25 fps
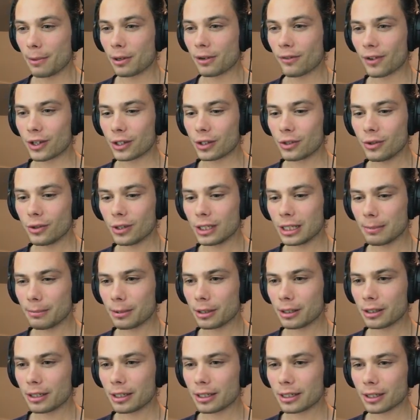but if I use the
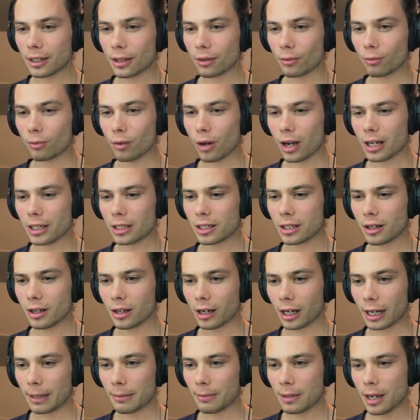abilities at the right
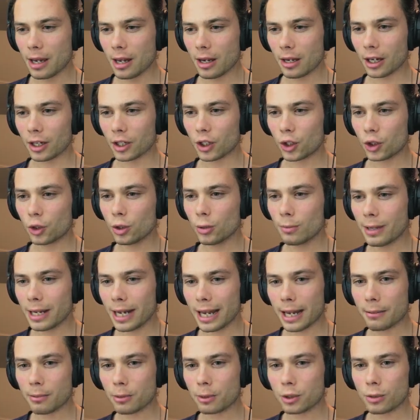time, I should be
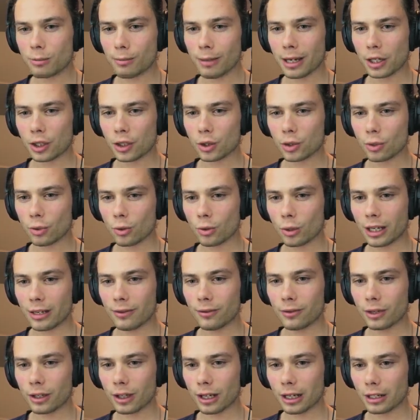able to make sure,
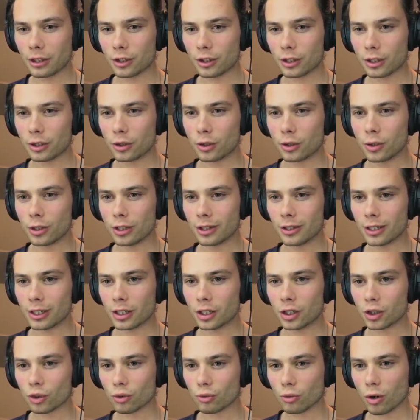even just using
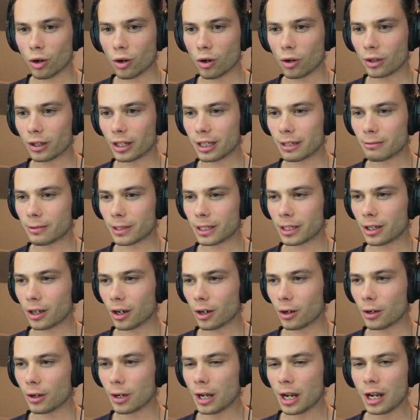this strong, there we
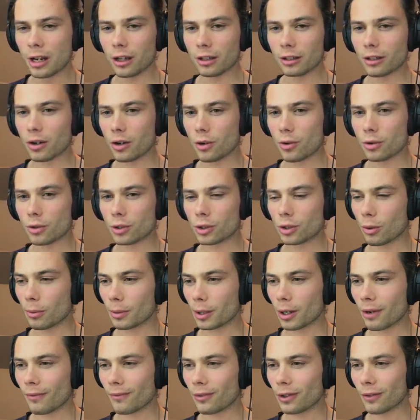go. No, stop
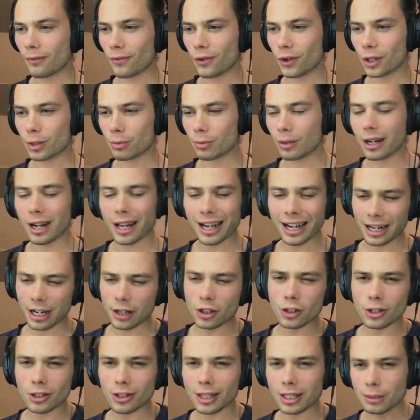going for the first one.
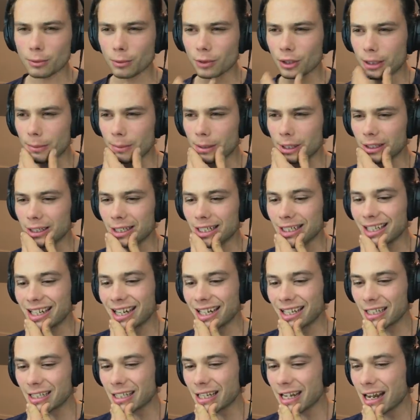Actually, that's what the ability
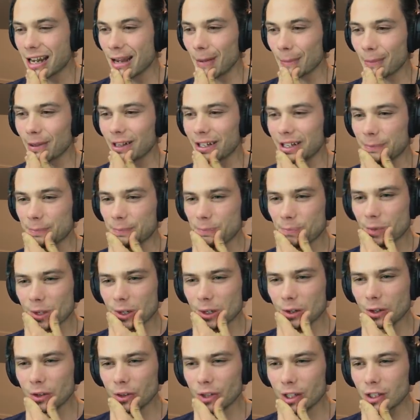does. But
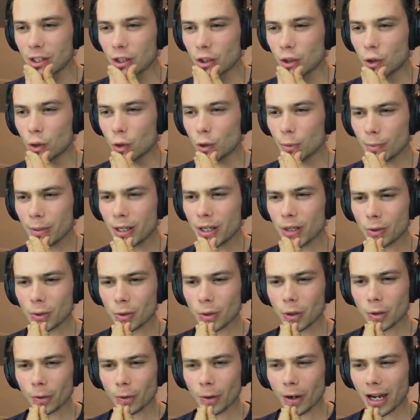look at this, it should be
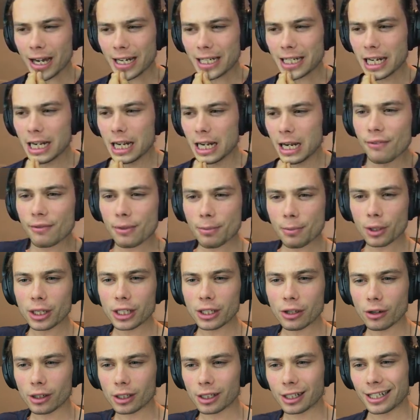all alright. Everybody
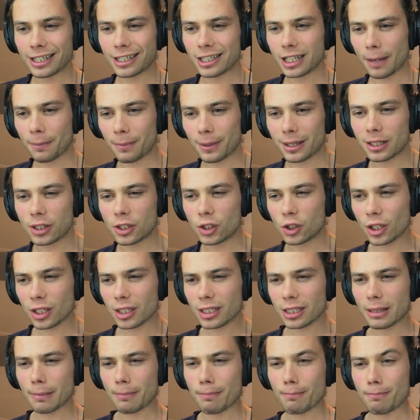got cleaned up. It's
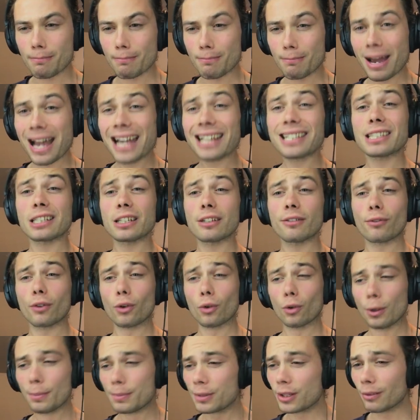just the massive
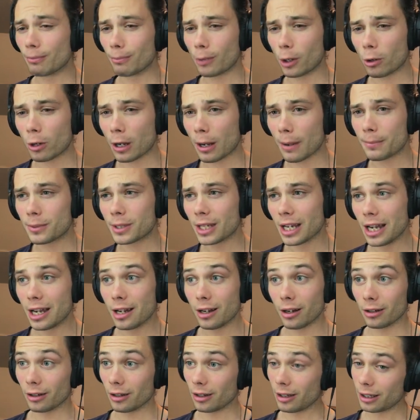groups of mobs,
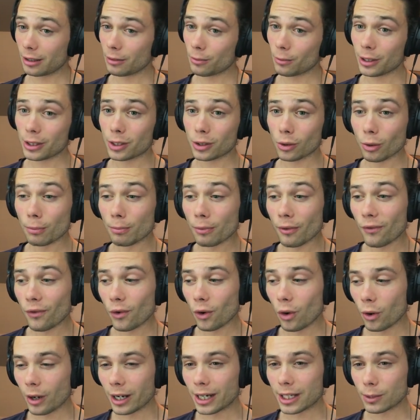like we saw
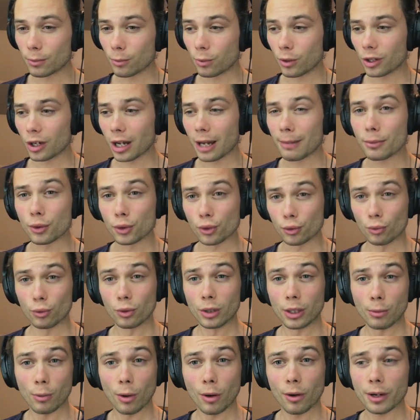before, is what I'm
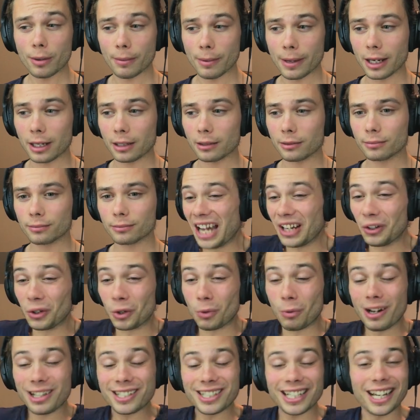truly worried about. And look,
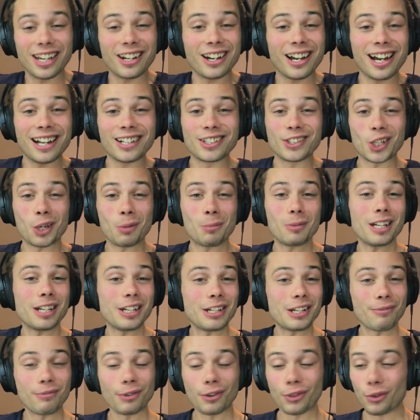once again, I had so many
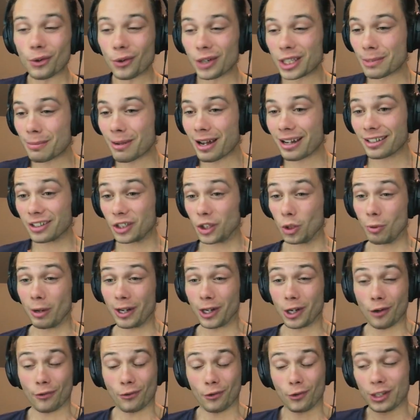different thoughts about, do I
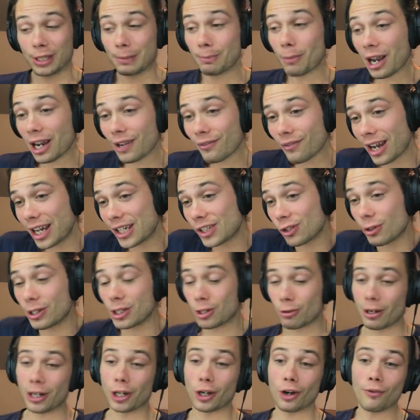go for a Spike Factory?
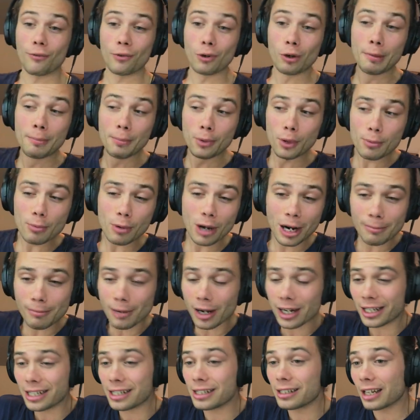Do I go for a Boomerang
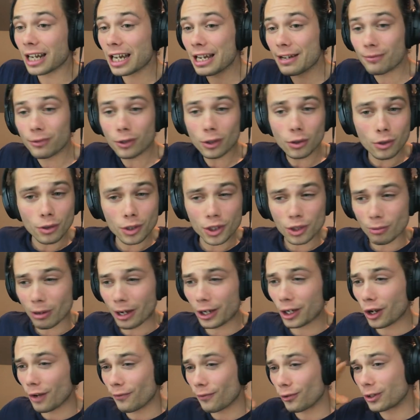Monkey Glaive Lord? Do I
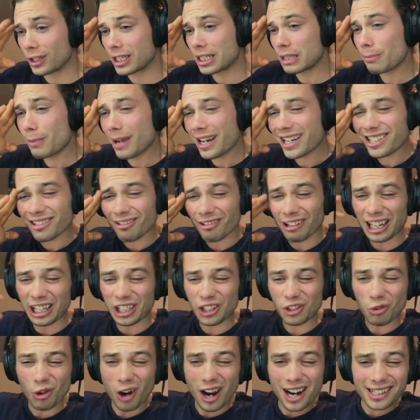go for a Spectre? And I
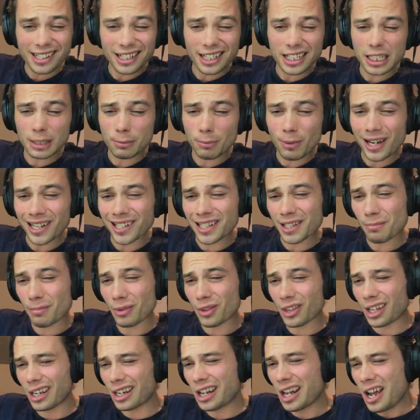tried to get a Spectre,
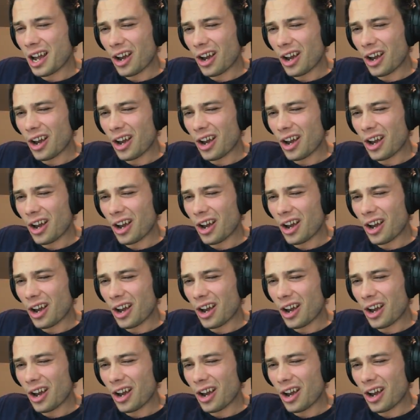but then